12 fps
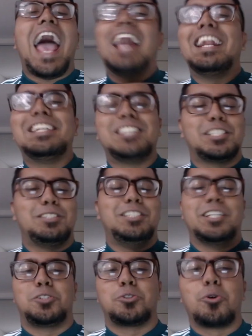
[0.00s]
and it just
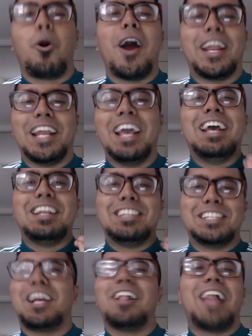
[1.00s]
destroyed
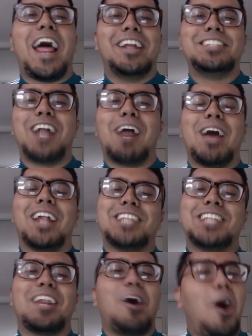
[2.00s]
this Galarian
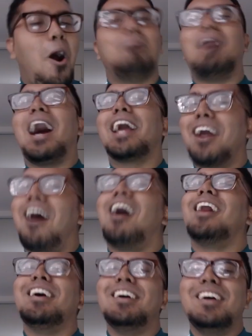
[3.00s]
Darmanitan. Oh my
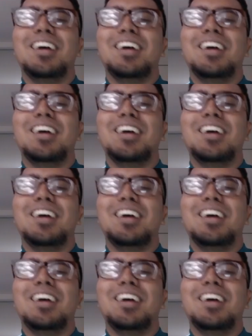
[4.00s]
god.